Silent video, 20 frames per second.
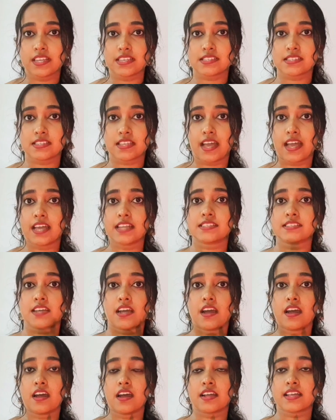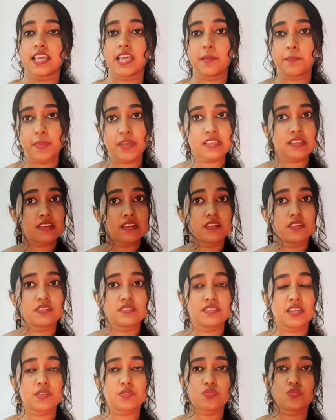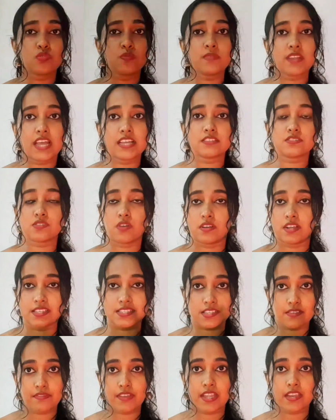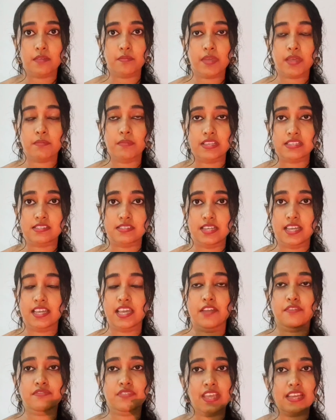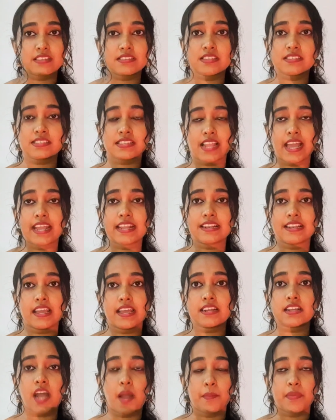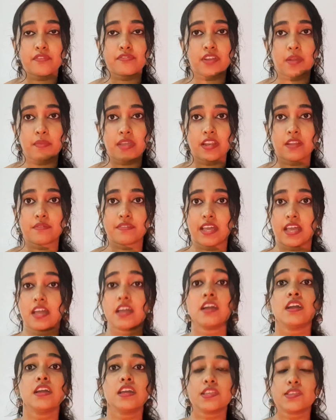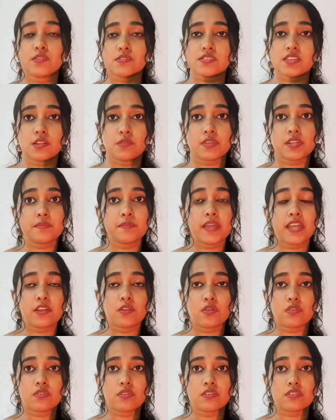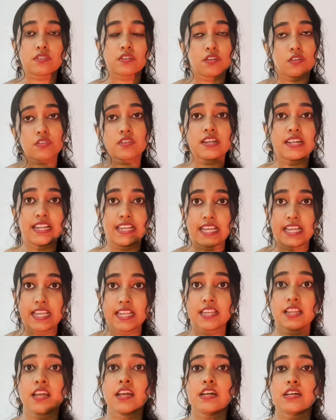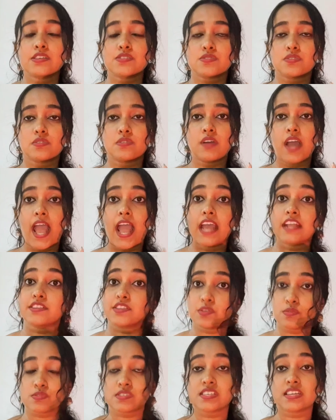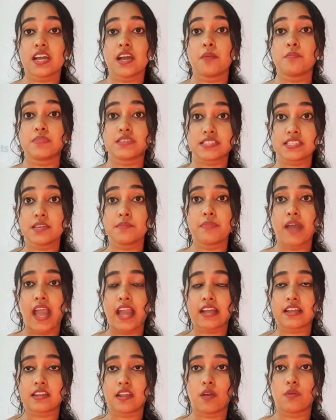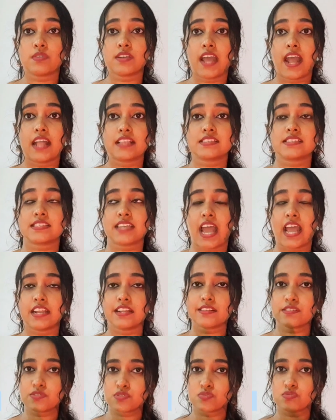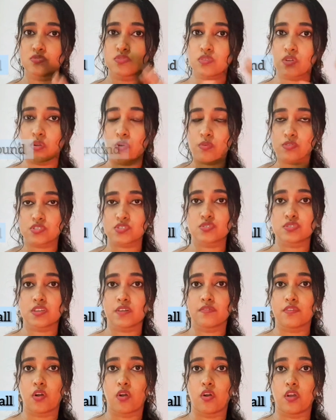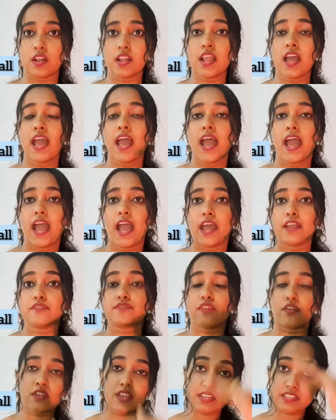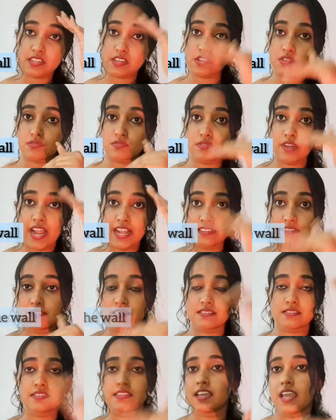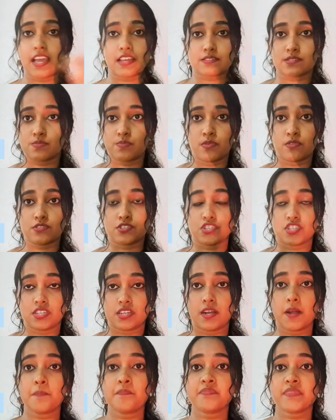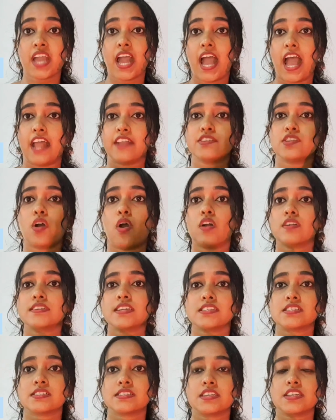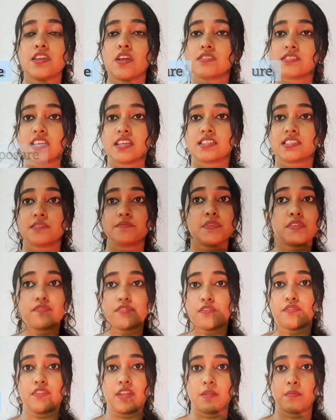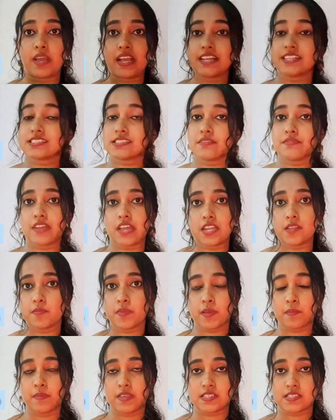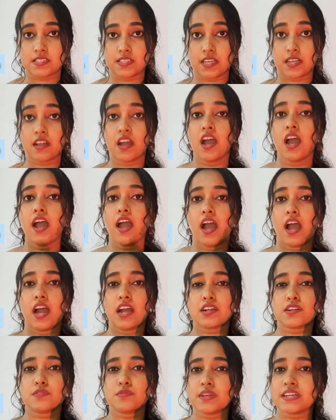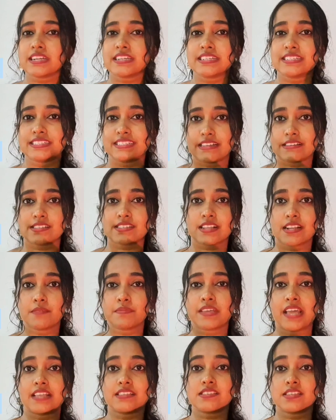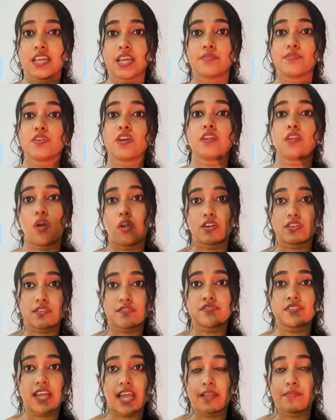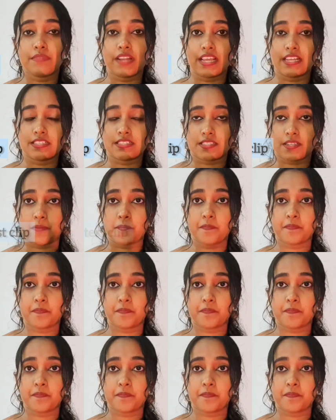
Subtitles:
is that keeping the room lights on. It's a very big mistake. If there is a slight light coming from anywhere, your silhouette may not look clean. So, and using a busy background and standing too close to the wall and forgetting to adjust the exposure and not testing your setup before filming. It's a very big mistake. A quick test clip can save you a lot of time later.